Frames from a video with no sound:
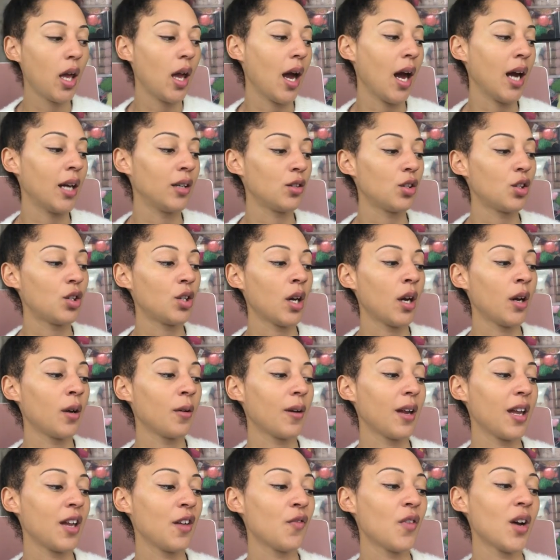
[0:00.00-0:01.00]
And so
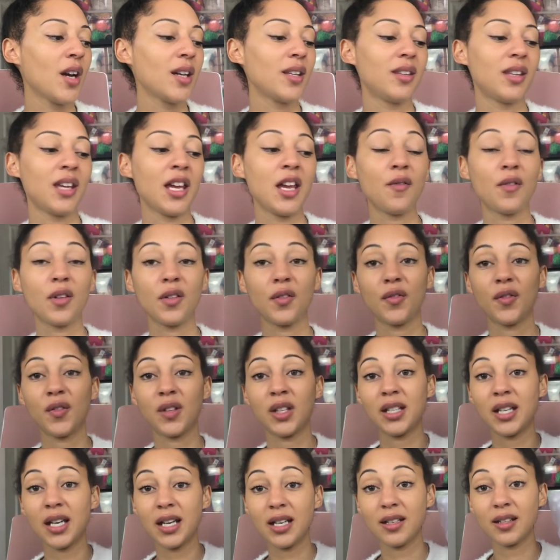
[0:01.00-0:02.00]
if I save it for the
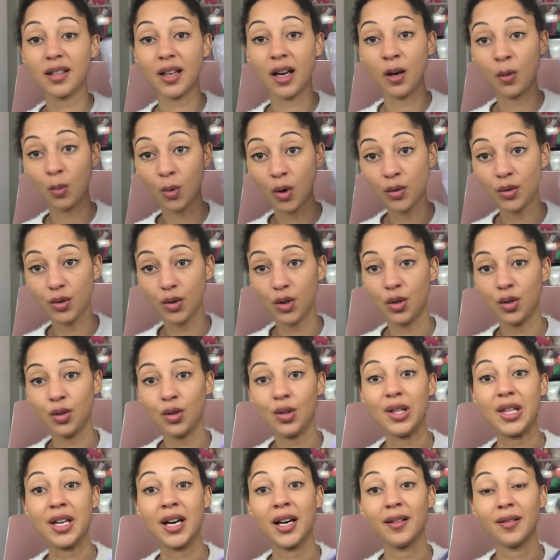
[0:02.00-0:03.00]
days that I want to
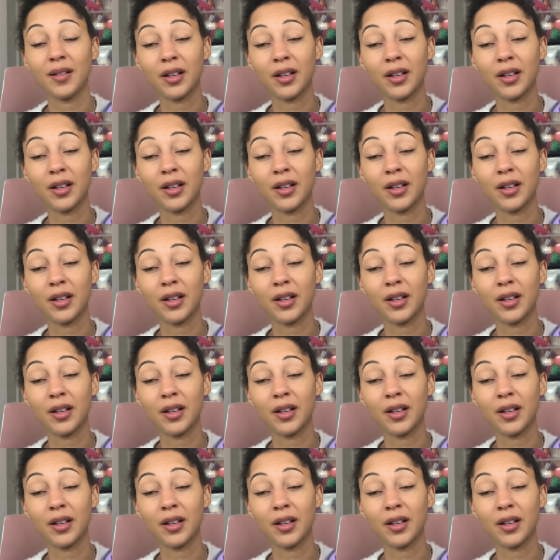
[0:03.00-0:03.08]
do that,